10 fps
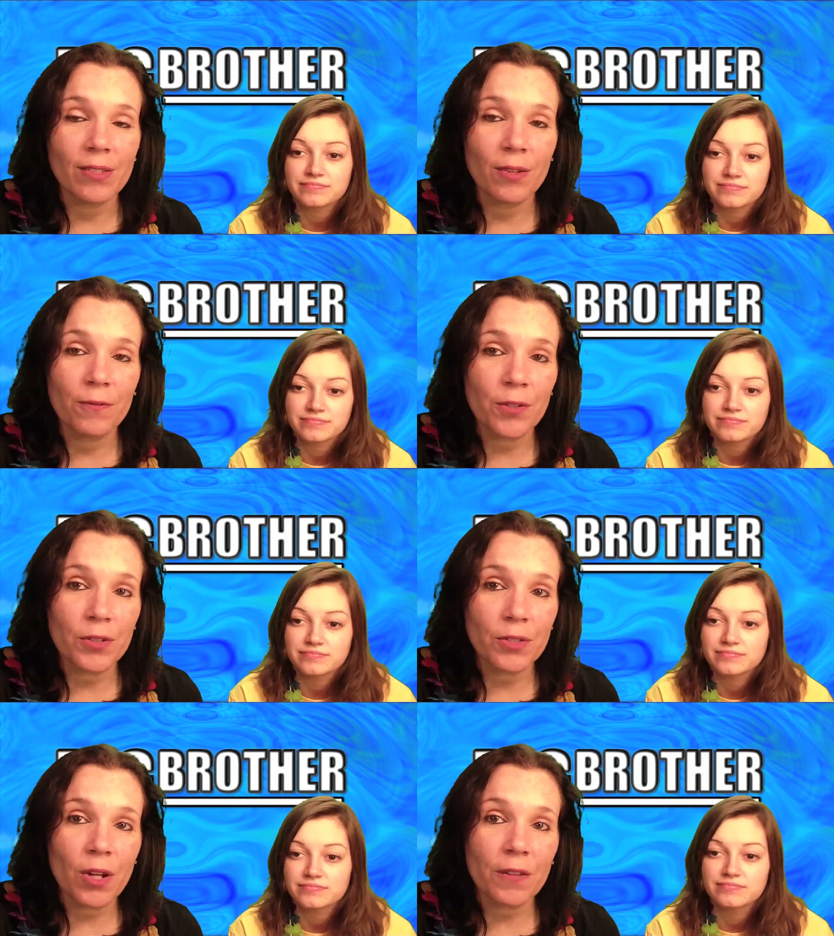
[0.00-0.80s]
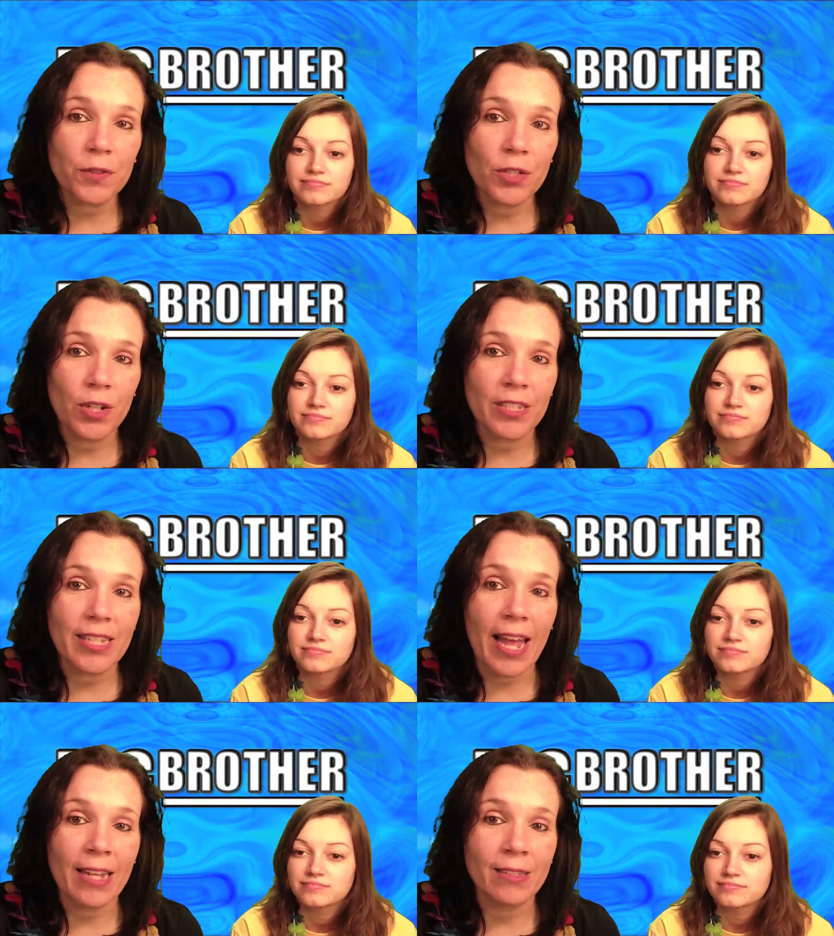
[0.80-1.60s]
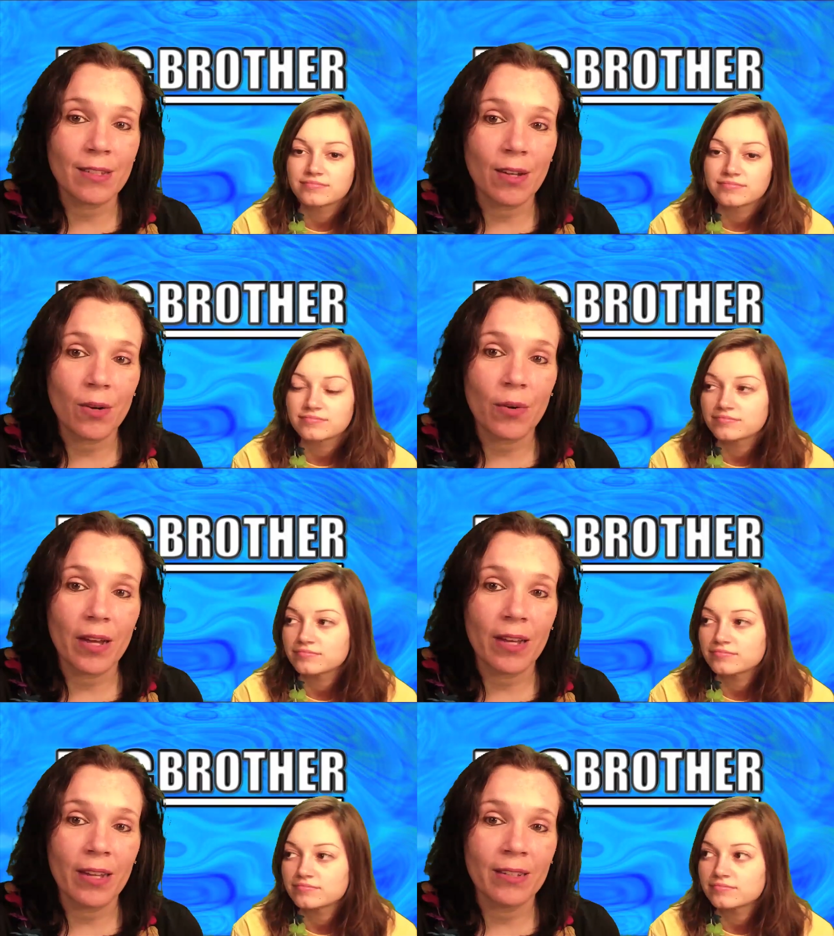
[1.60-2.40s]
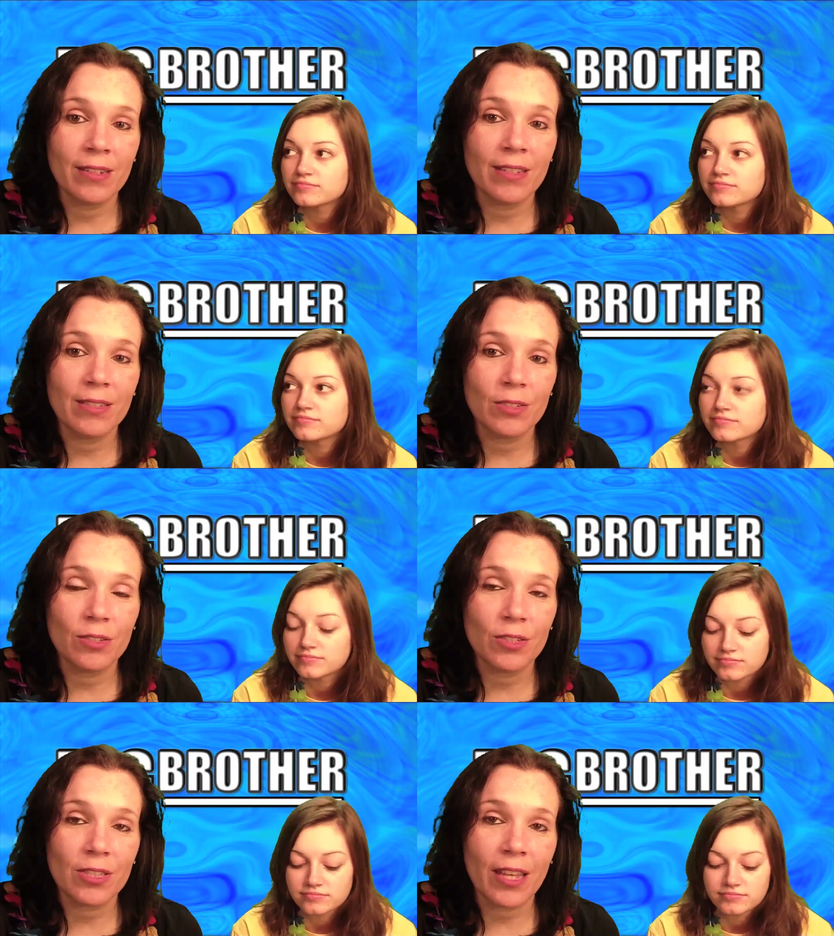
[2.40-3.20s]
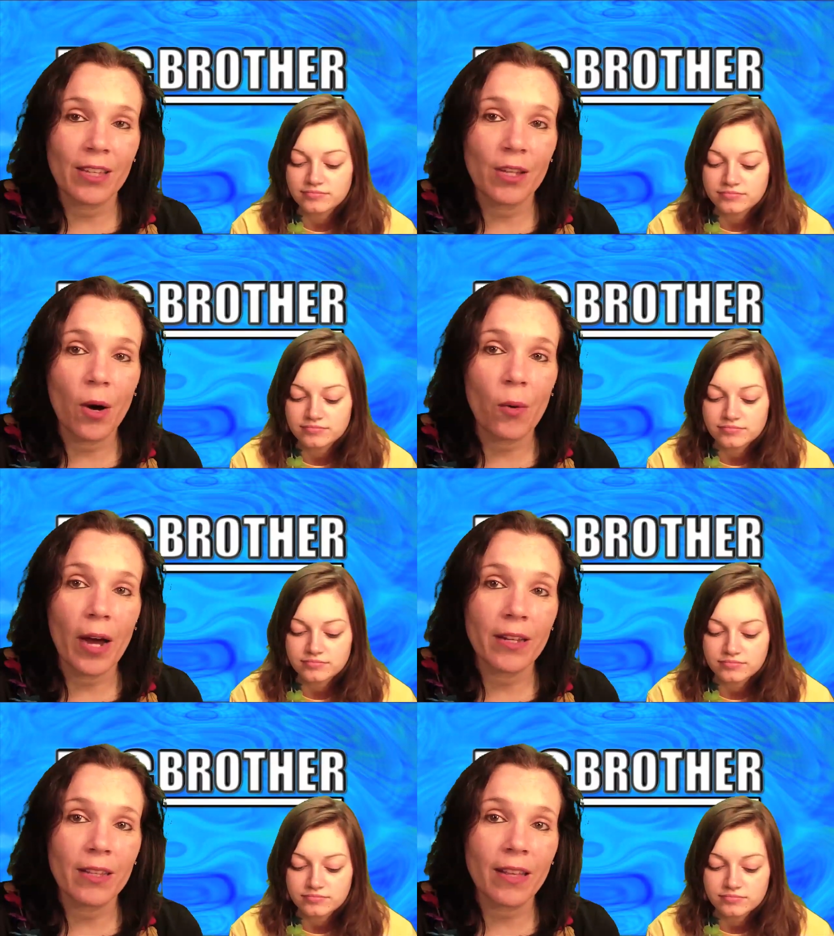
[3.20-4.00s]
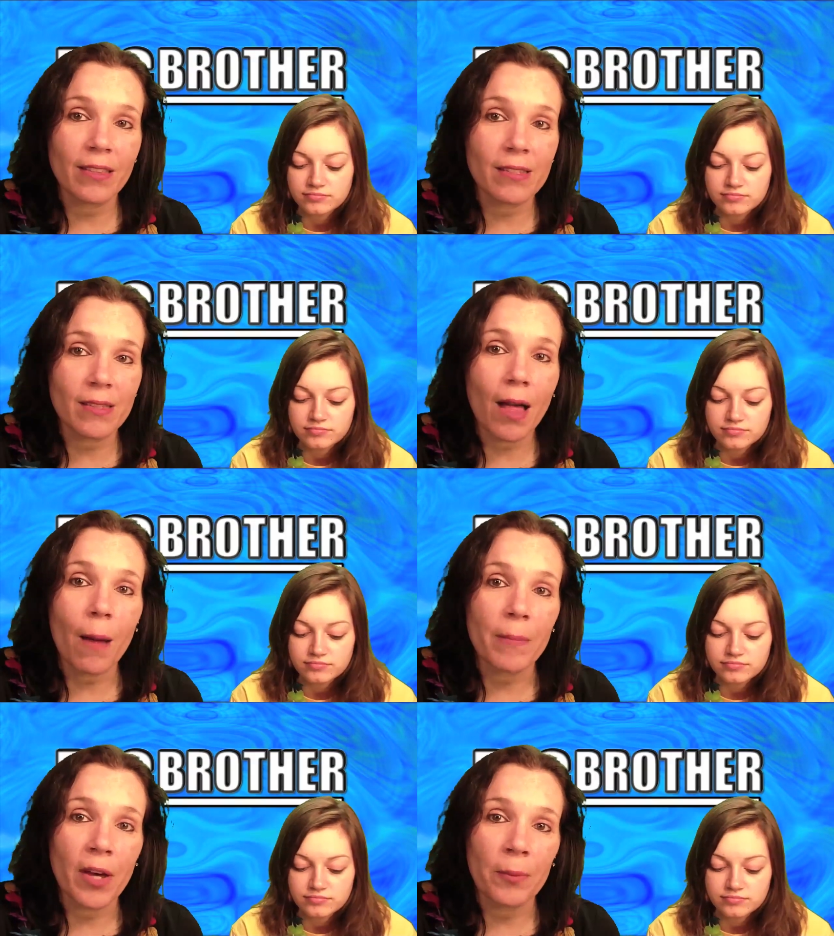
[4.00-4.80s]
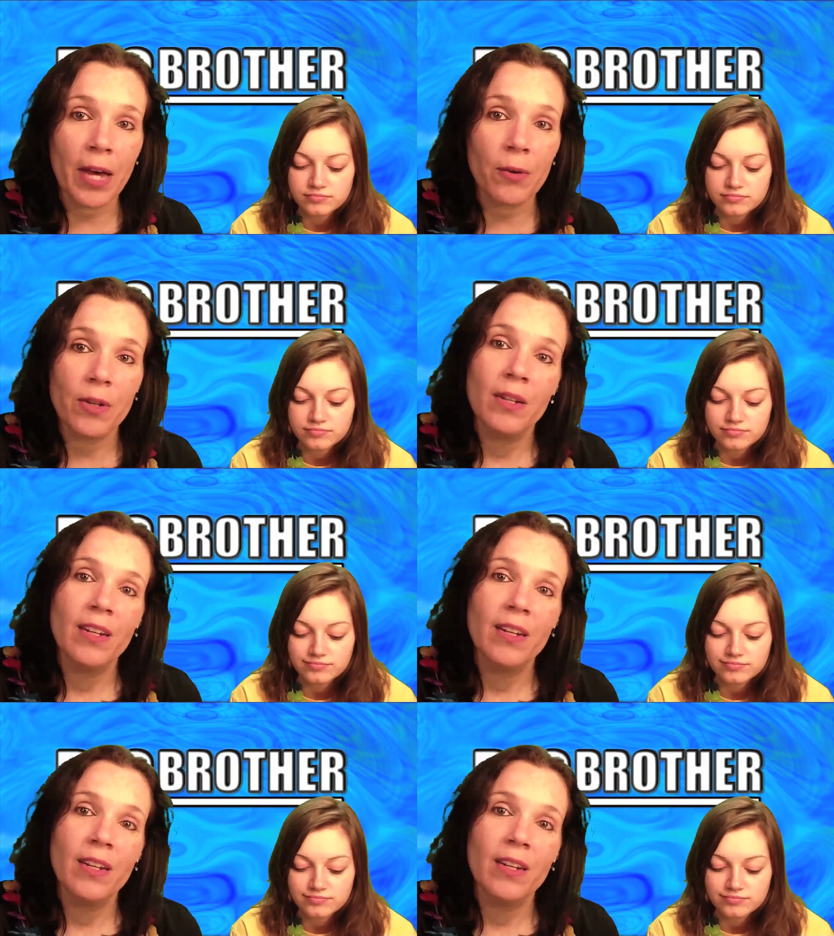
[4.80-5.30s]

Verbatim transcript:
Speaker 1: so first off, she talks to Enzo, and she's like, yo, how do you like the slop, meow meow?